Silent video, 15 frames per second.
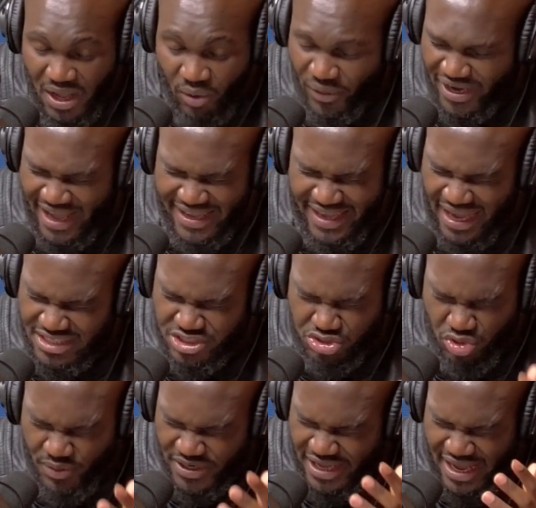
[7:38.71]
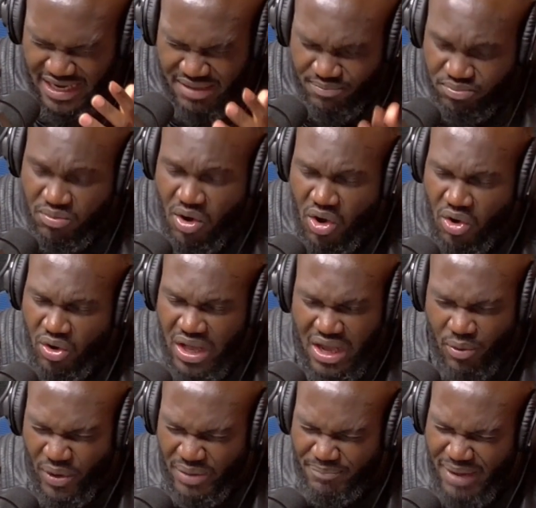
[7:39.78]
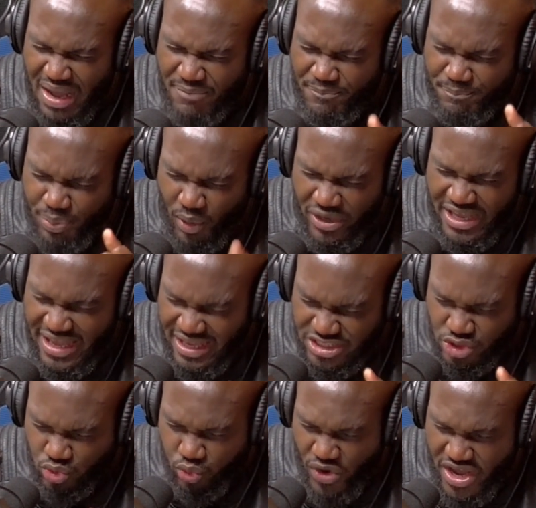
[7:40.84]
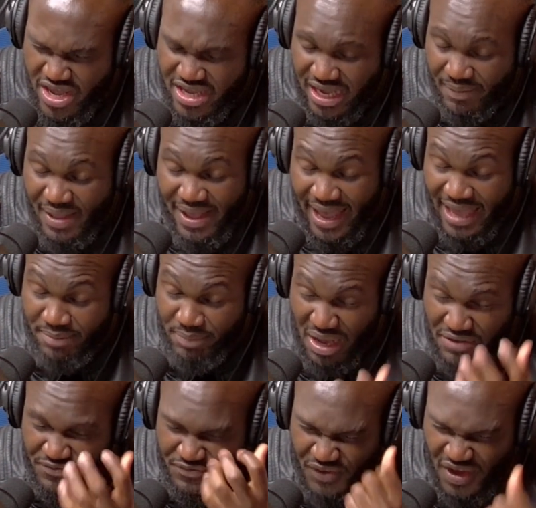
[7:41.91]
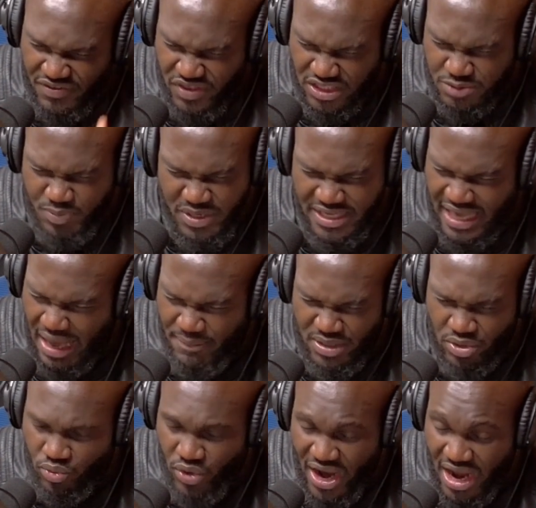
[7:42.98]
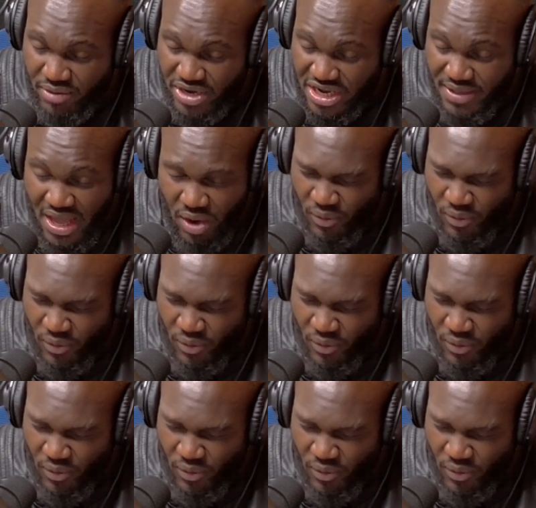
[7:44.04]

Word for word: when I can't do it anymore, when my body is weak and my faith is becoming weary,